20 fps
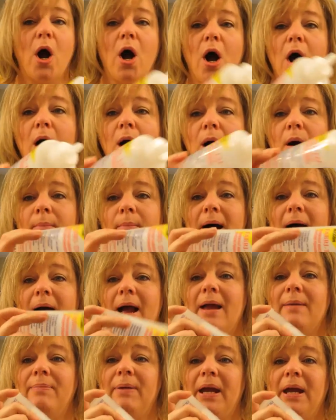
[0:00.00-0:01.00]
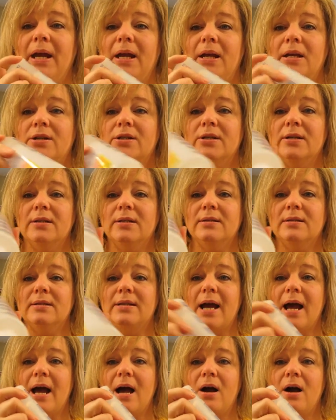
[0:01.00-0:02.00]
all my pages
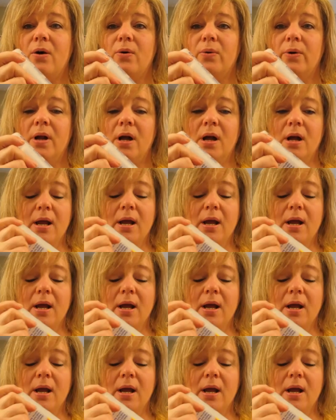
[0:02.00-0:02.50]
down